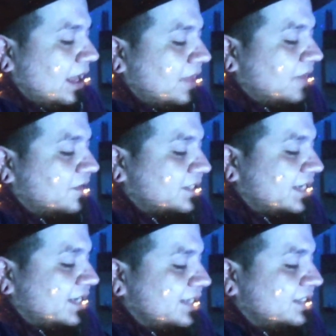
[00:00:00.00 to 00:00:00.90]
there's a
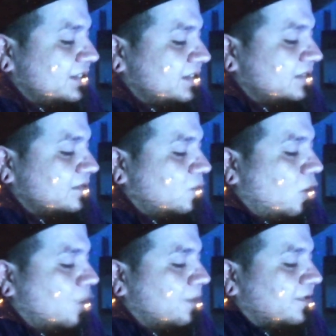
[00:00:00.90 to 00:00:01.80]
nice
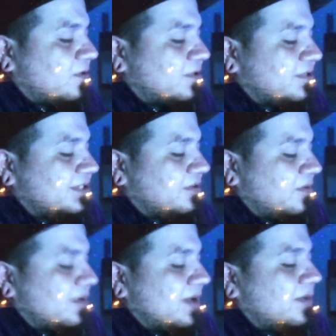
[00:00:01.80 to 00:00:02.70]
warmth coursing through
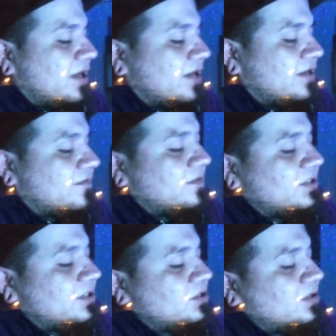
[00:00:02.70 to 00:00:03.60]
my body from
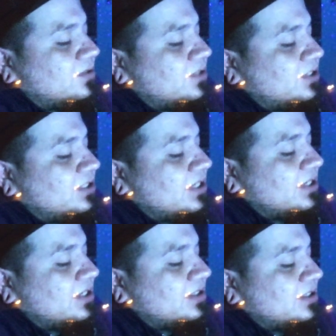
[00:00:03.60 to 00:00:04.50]
this joint, which is
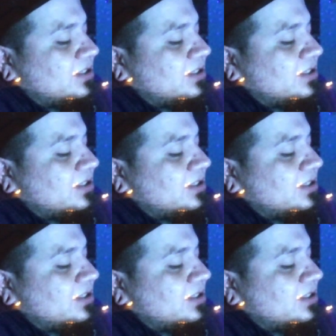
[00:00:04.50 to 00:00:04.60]
nice.